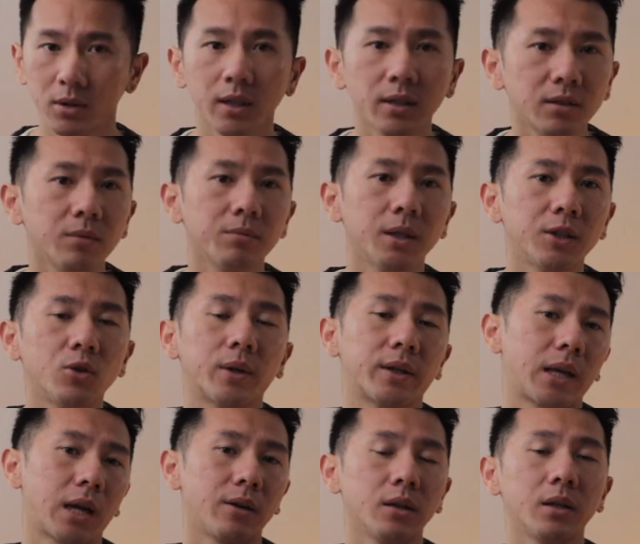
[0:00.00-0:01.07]
that doesn't mean you're
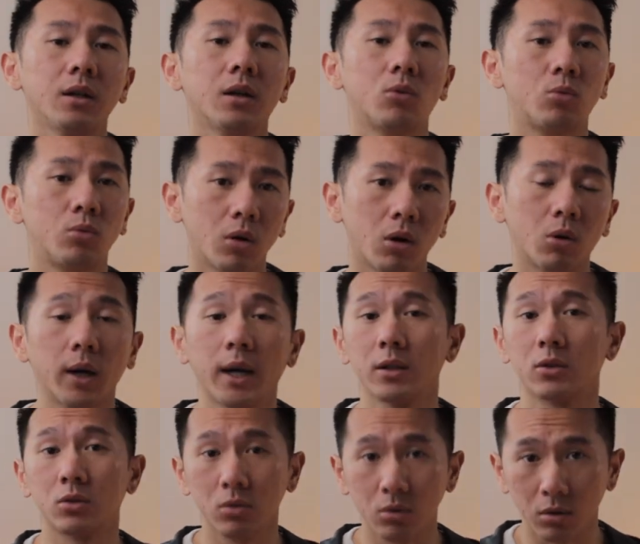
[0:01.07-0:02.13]
guaranteed a role
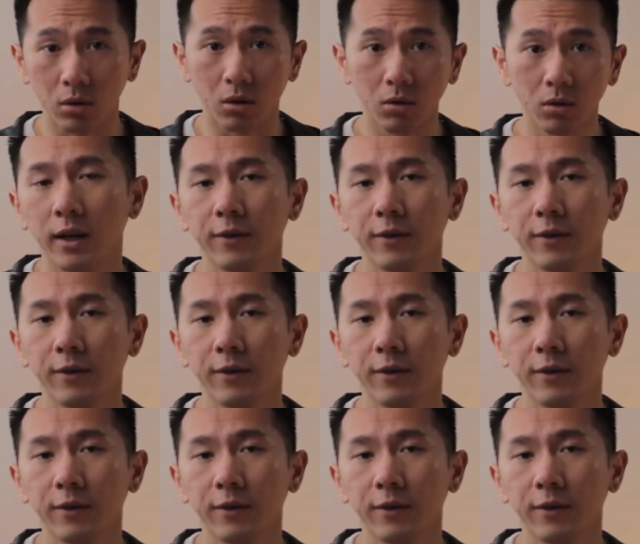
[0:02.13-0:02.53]
at Google.